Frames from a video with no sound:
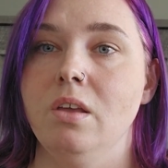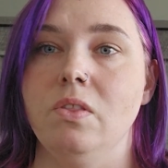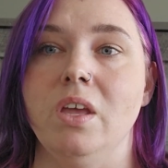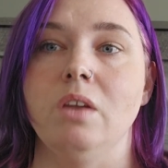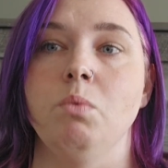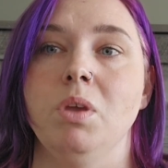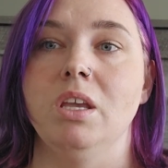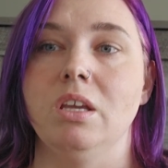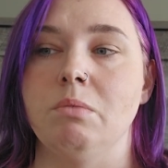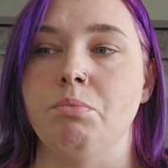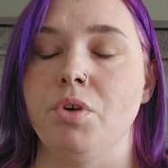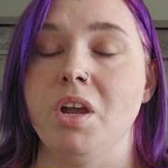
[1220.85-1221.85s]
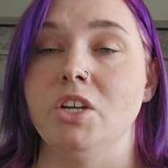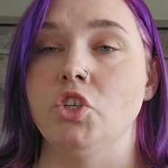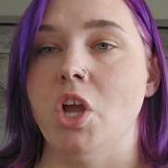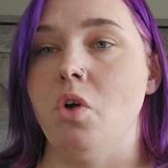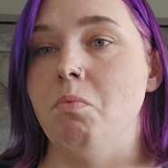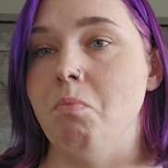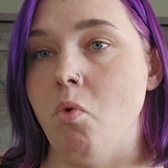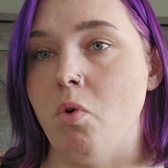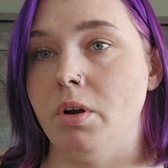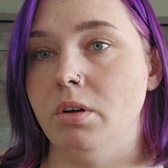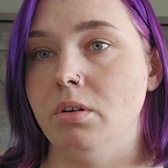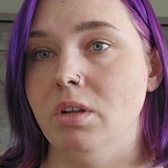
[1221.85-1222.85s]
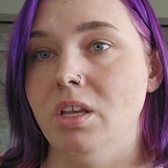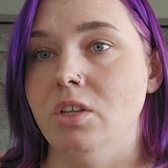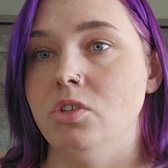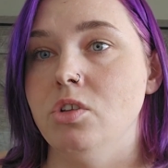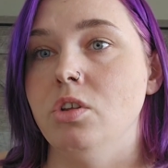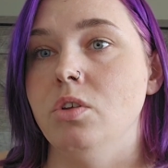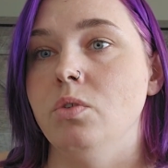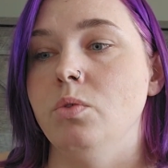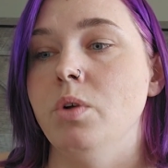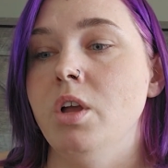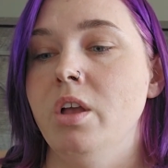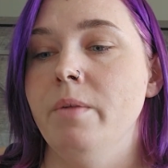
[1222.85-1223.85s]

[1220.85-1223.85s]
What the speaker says: then we can branch out more into